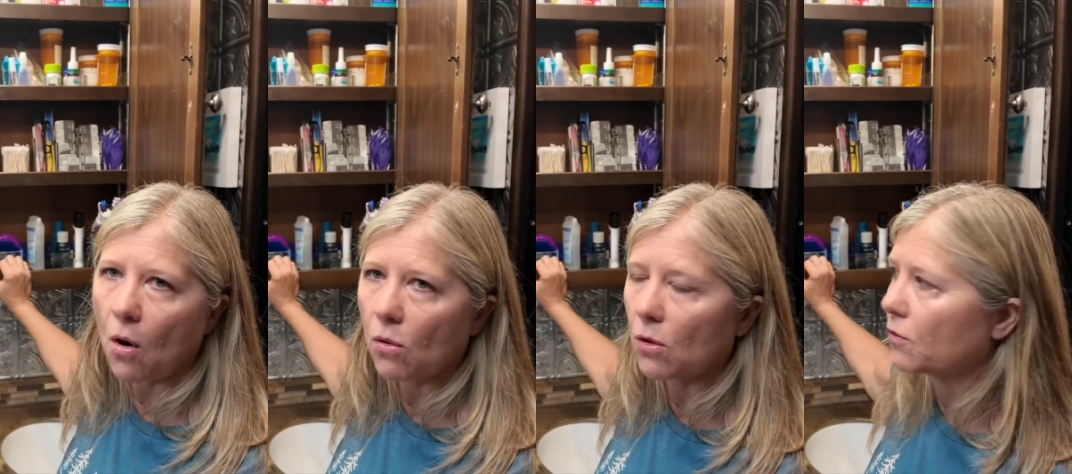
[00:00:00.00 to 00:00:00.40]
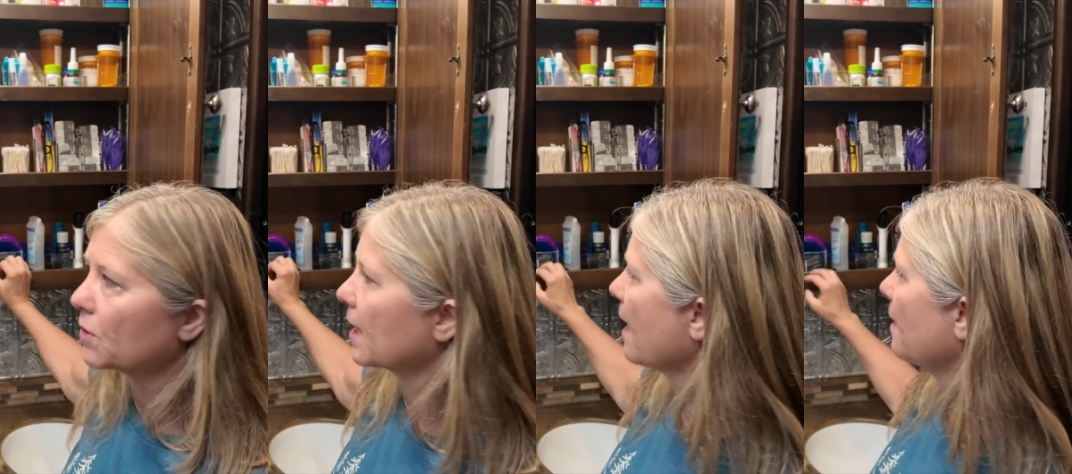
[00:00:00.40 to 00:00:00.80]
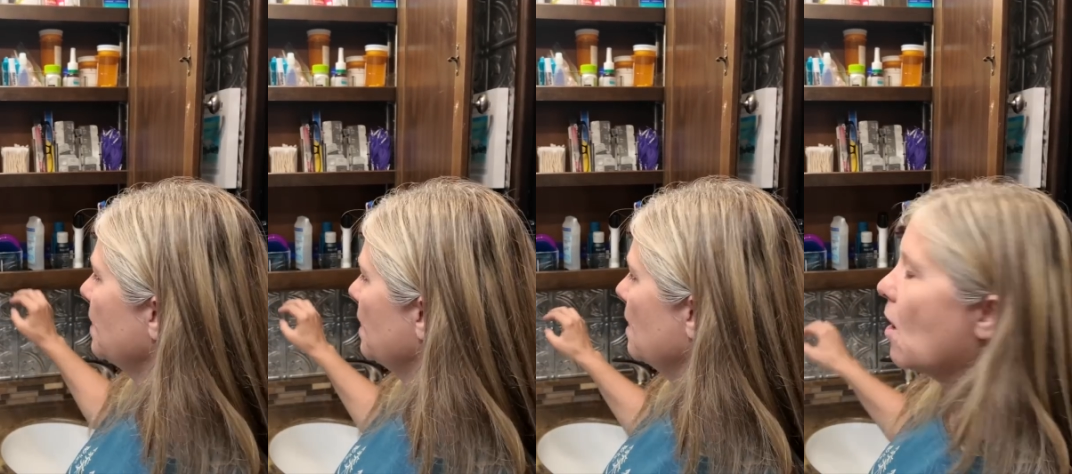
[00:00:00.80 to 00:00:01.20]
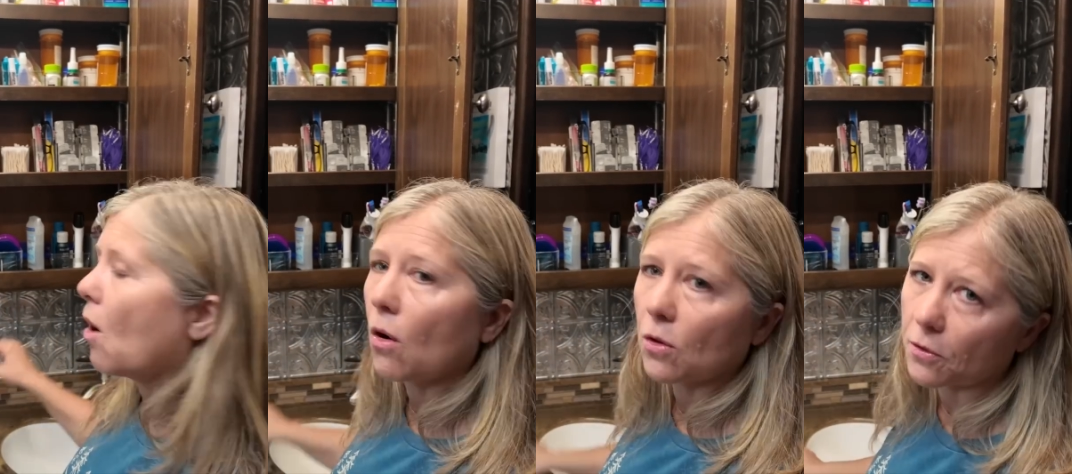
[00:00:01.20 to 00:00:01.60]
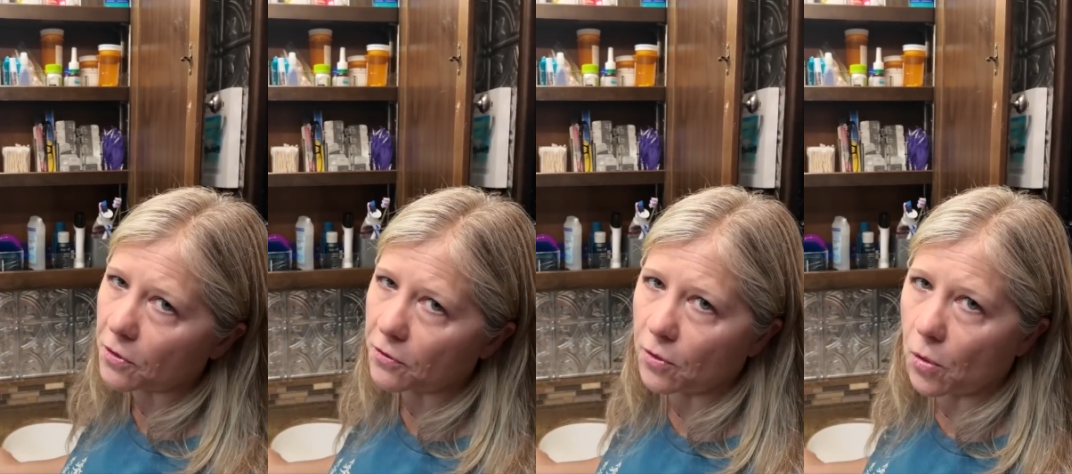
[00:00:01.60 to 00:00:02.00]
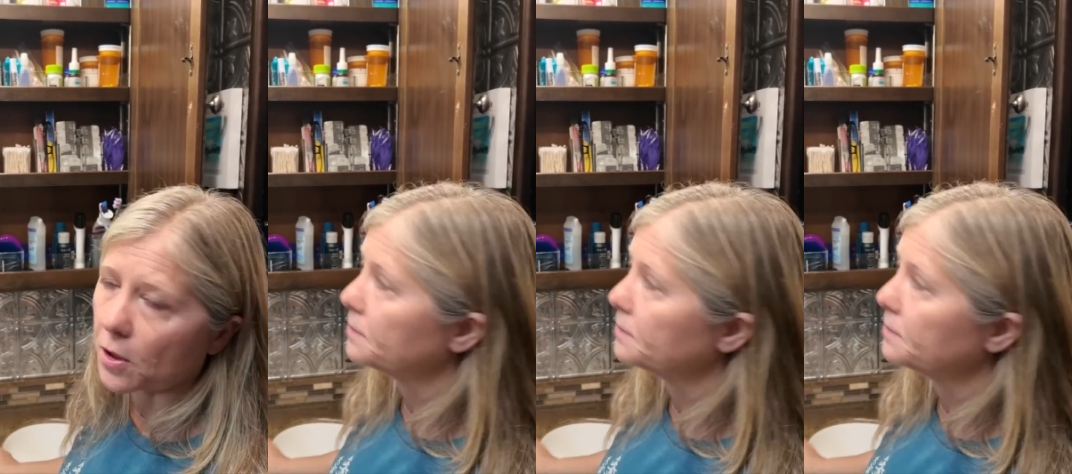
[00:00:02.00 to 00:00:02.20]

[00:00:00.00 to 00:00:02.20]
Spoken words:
all over the cabinet, all over the floor.